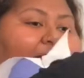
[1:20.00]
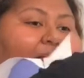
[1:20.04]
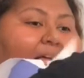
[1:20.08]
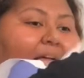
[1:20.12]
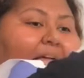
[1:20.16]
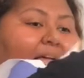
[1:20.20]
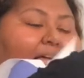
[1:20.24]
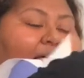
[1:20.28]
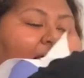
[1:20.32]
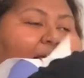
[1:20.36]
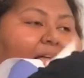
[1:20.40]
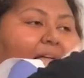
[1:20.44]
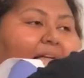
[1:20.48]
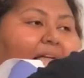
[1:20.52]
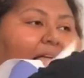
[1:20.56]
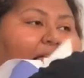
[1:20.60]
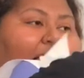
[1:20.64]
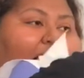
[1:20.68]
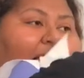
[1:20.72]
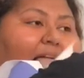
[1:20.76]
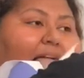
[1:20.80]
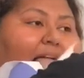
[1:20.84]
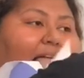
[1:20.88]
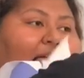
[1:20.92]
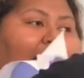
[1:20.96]

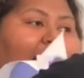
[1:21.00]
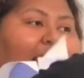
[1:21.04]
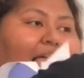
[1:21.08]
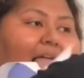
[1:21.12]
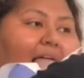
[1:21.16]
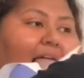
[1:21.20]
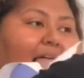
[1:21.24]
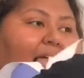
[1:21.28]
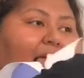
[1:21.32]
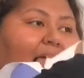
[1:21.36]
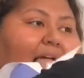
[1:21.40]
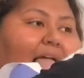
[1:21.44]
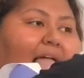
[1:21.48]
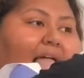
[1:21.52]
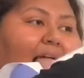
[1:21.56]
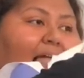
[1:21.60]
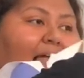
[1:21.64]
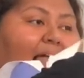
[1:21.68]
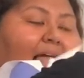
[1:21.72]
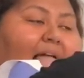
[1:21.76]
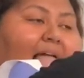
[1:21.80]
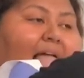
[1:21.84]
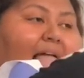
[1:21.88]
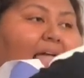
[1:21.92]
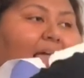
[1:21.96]

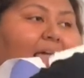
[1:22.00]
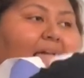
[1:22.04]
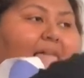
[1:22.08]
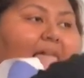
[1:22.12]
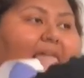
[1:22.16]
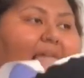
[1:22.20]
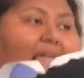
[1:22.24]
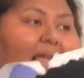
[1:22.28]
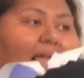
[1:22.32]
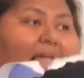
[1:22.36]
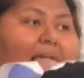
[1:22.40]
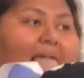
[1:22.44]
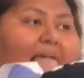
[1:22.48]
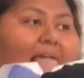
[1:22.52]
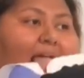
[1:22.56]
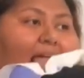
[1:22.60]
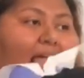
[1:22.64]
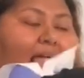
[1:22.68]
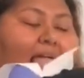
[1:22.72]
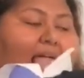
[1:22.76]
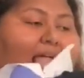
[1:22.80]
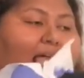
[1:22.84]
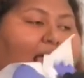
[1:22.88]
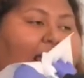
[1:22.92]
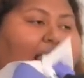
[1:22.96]

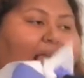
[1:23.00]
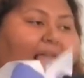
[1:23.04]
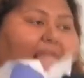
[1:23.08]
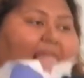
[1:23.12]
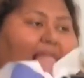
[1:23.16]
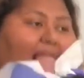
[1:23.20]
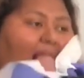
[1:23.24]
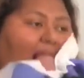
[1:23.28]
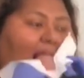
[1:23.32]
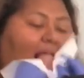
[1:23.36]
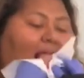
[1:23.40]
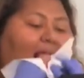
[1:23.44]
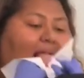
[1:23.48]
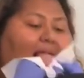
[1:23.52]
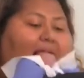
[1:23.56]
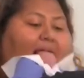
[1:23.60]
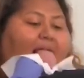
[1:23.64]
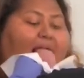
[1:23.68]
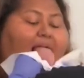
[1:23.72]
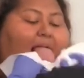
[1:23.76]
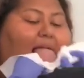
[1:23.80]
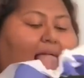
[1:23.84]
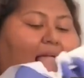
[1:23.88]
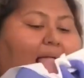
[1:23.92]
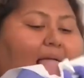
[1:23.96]
Nobody speaks.